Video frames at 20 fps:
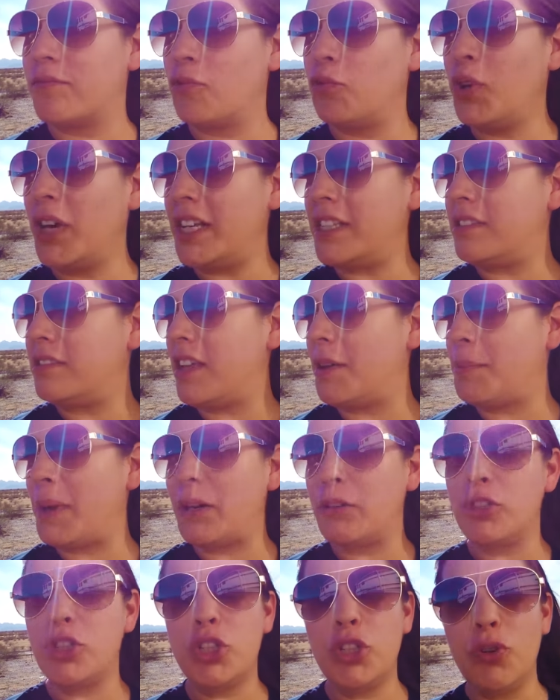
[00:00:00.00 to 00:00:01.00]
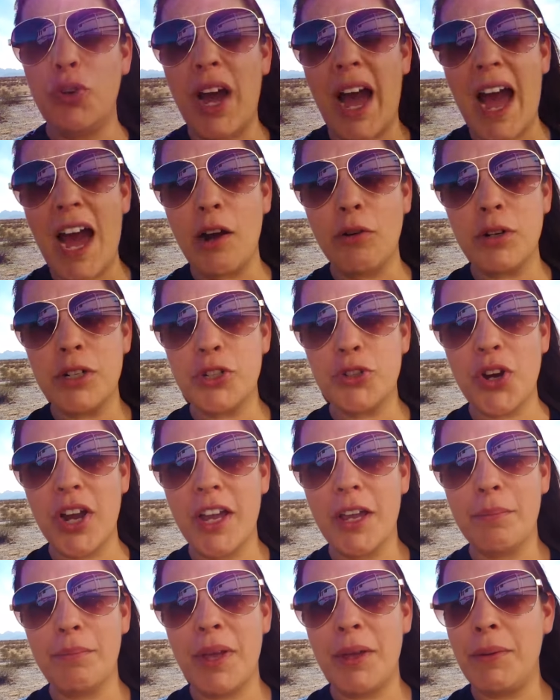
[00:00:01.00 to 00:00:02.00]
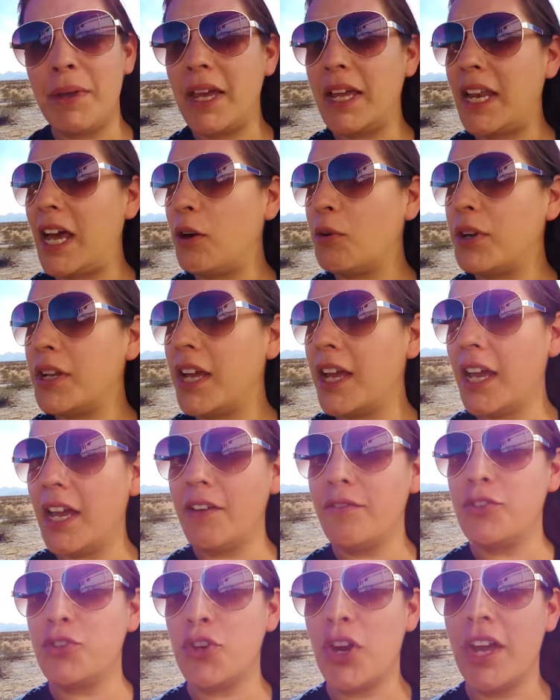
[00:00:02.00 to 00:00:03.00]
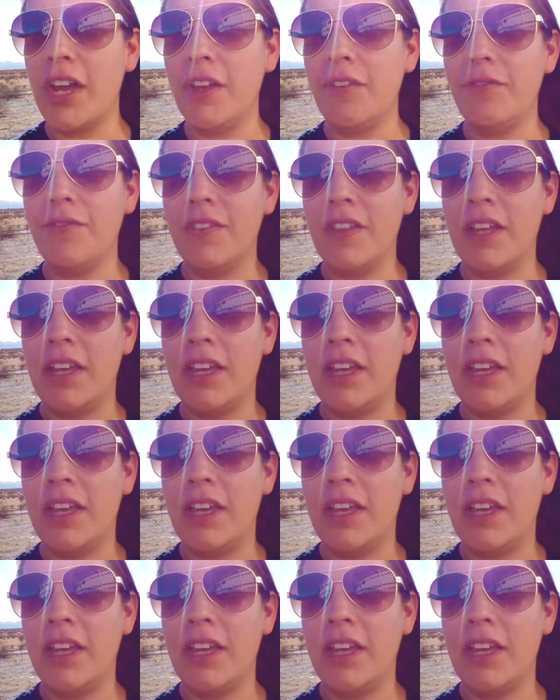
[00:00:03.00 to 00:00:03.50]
what, about two hour drive, maybe an hour and a half drive